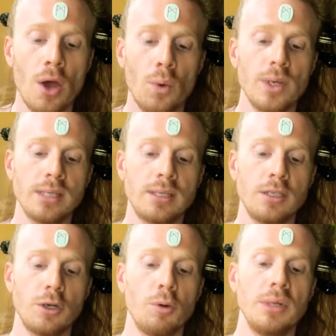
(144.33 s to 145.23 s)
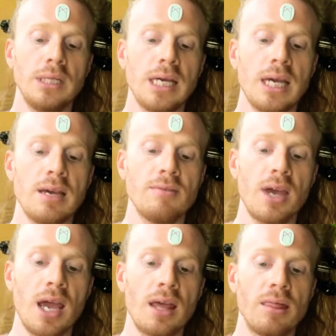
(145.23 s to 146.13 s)
We still believe
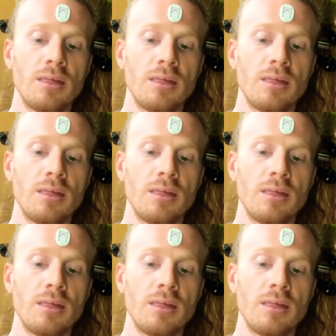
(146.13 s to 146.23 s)
in